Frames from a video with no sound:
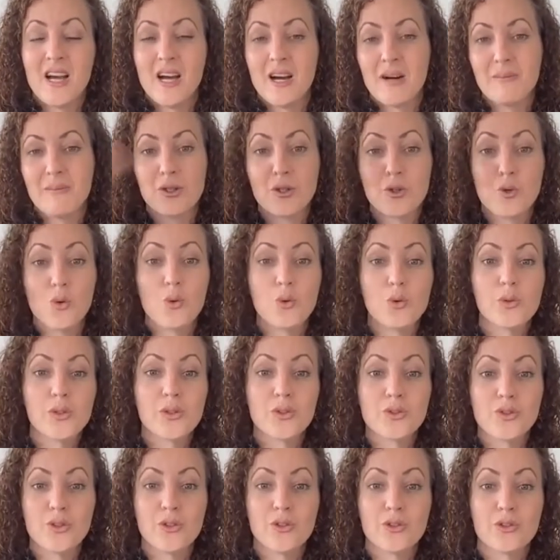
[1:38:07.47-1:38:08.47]
I'm on all the
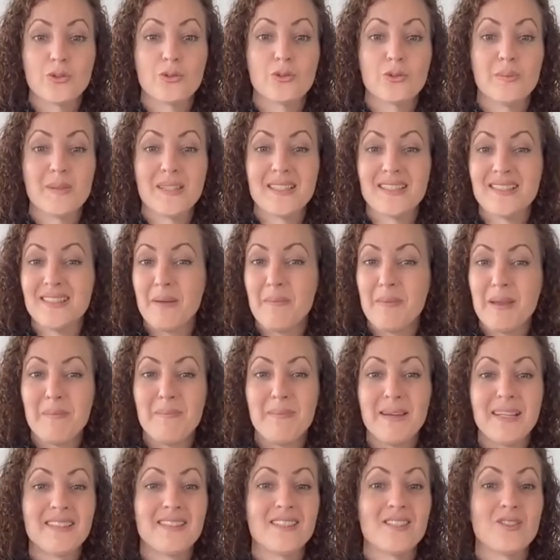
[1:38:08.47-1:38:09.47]
socials, but send me a
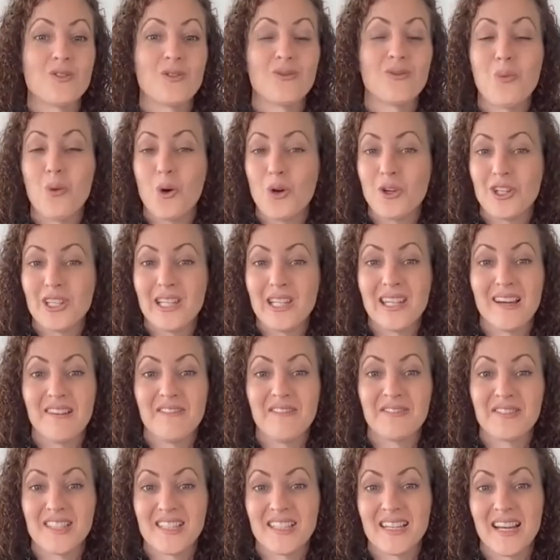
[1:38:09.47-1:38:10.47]
message of what you
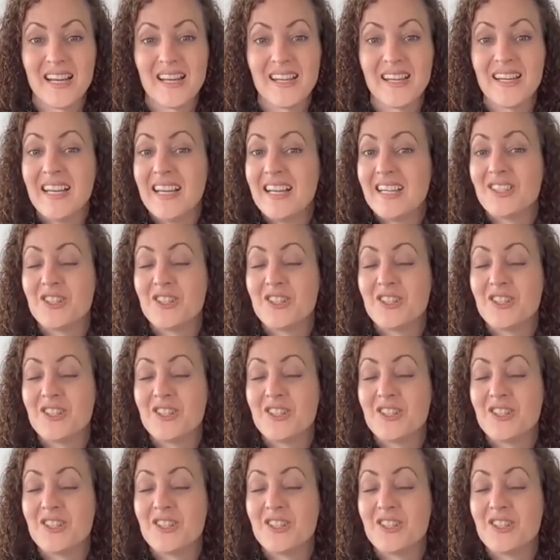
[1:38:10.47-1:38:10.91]
love today.